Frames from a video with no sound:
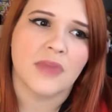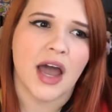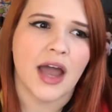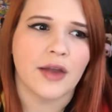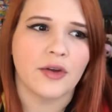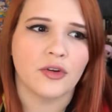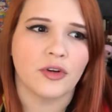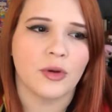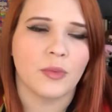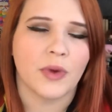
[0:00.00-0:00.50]

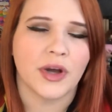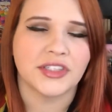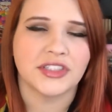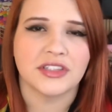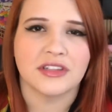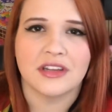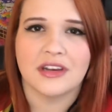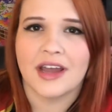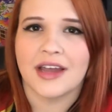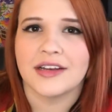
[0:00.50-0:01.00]
I grew up
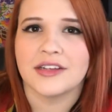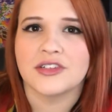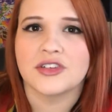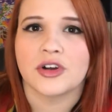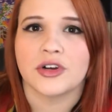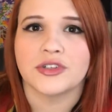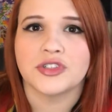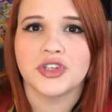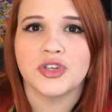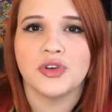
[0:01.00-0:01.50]
watching the 90s
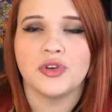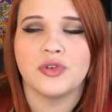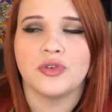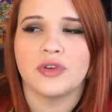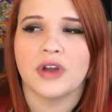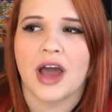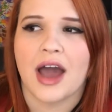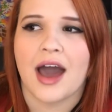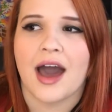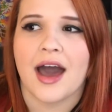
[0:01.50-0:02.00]

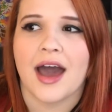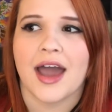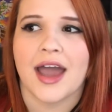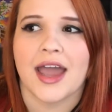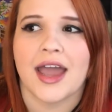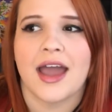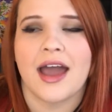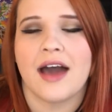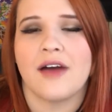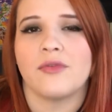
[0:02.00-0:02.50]
cartoon.
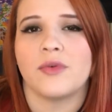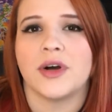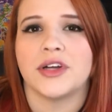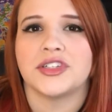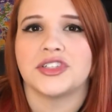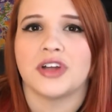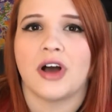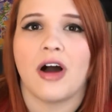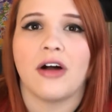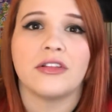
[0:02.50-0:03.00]
I have
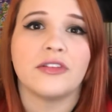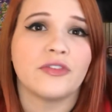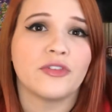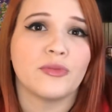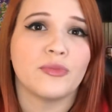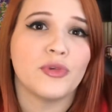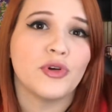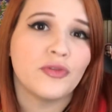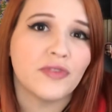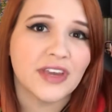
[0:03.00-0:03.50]
watched all of
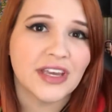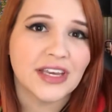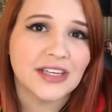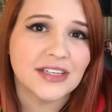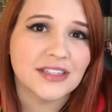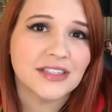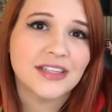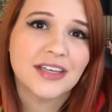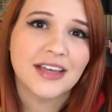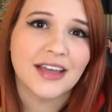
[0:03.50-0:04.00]
the
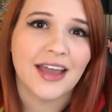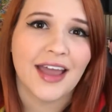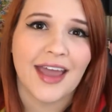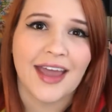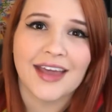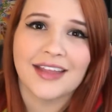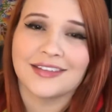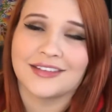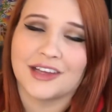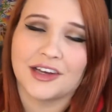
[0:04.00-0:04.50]
movies
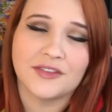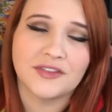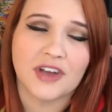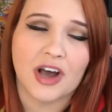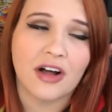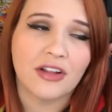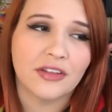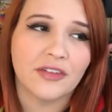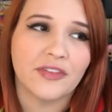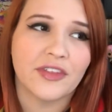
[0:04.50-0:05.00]
and loved
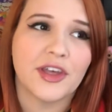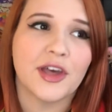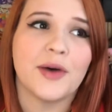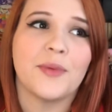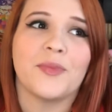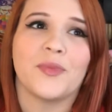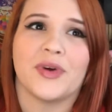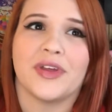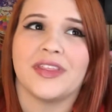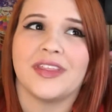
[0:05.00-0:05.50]
all of
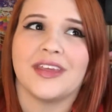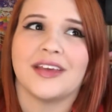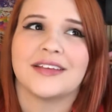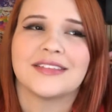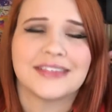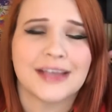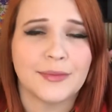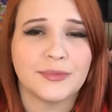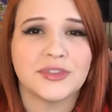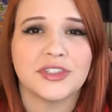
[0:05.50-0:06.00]
them with the
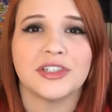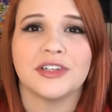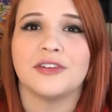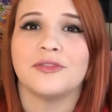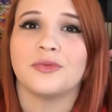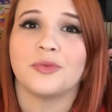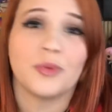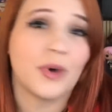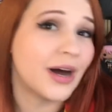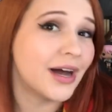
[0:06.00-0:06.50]
exception
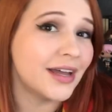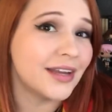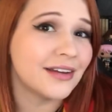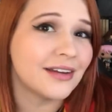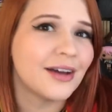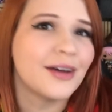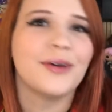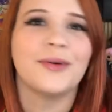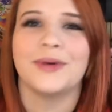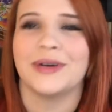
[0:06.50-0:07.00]
of
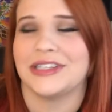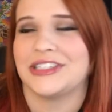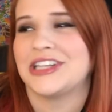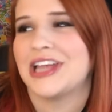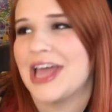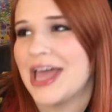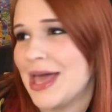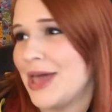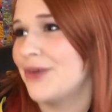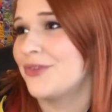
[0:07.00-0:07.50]
one,
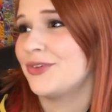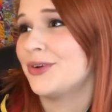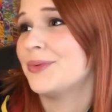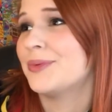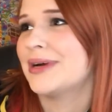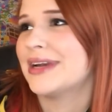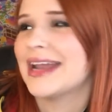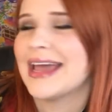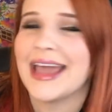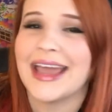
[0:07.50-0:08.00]
which
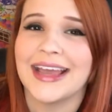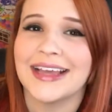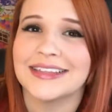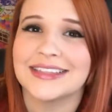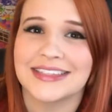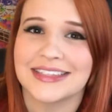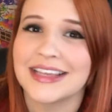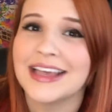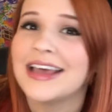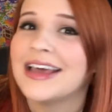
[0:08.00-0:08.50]
everyone
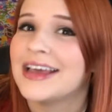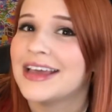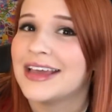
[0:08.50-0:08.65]
hates,